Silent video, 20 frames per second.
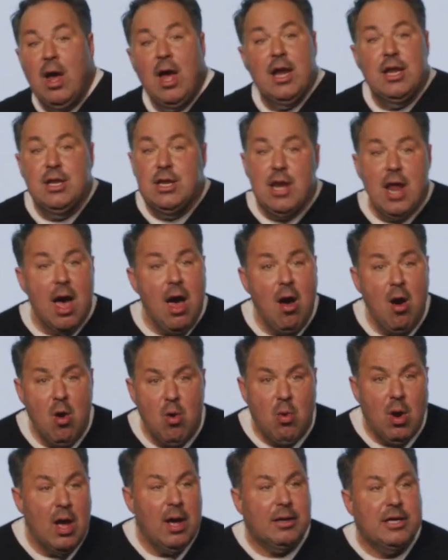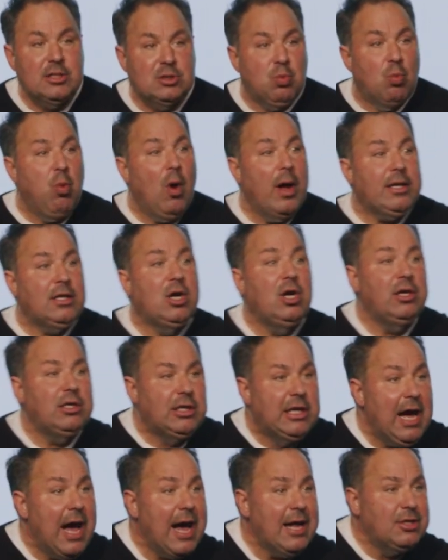No, because what could
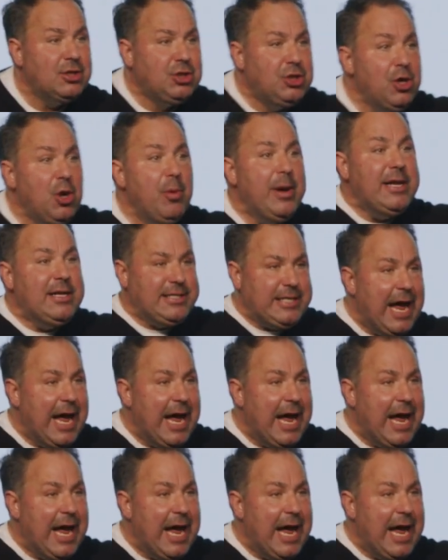God do in